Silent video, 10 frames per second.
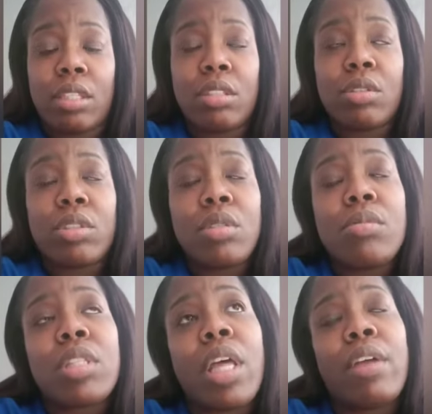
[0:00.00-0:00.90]
And so she
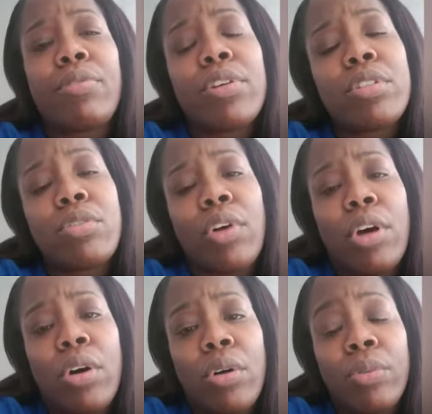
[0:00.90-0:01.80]
was like, first of
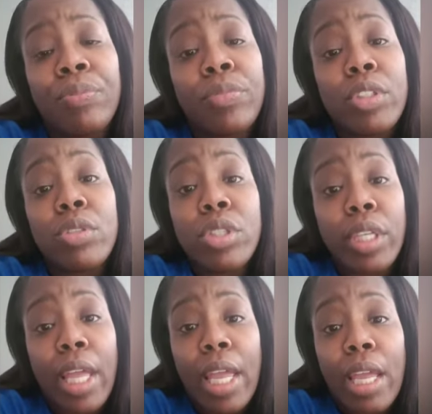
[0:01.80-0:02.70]
all, you should
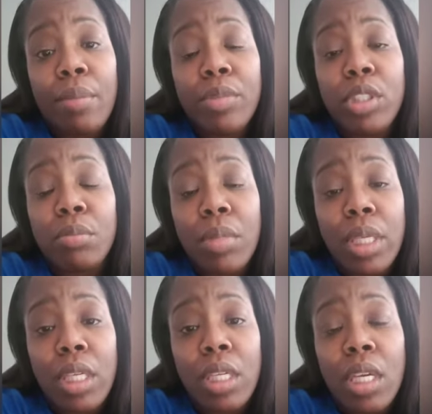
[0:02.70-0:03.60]
have came to
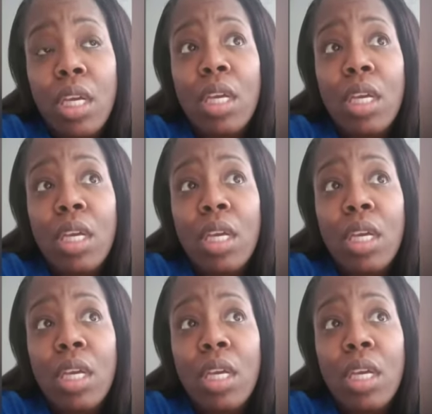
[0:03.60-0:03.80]
me